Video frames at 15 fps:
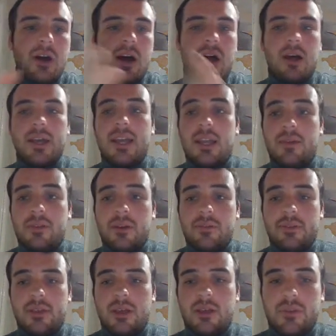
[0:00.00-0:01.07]
A higher level
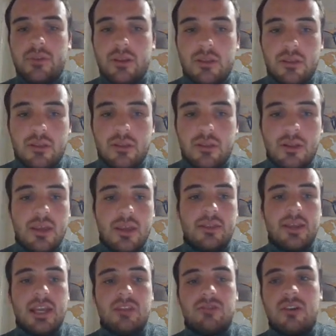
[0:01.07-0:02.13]
of service is
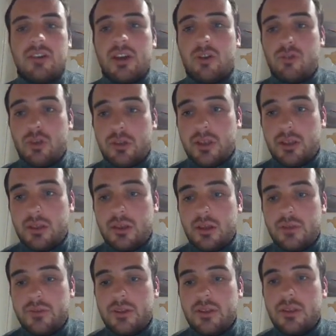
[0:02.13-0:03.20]
a danger area crossing
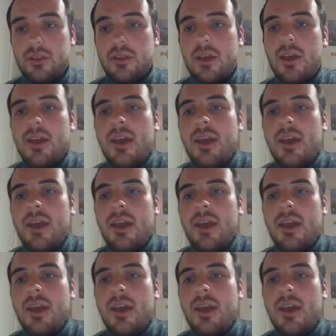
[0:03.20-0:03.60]
service.